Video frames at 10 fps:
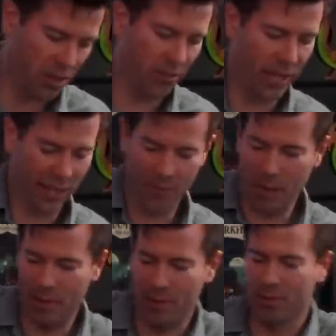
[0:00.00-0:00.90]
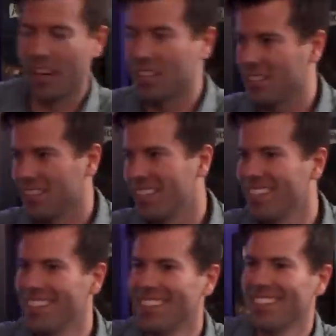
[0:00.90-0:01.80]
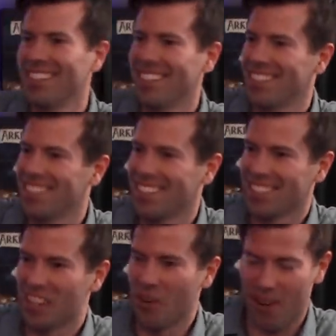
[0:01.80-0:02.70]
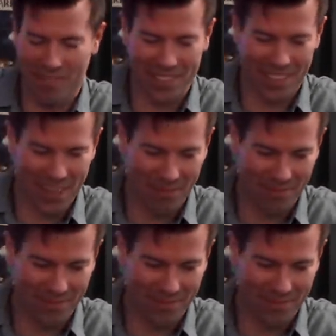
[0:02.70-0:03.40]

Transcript: Eureka. Maybe it will actually go off this time.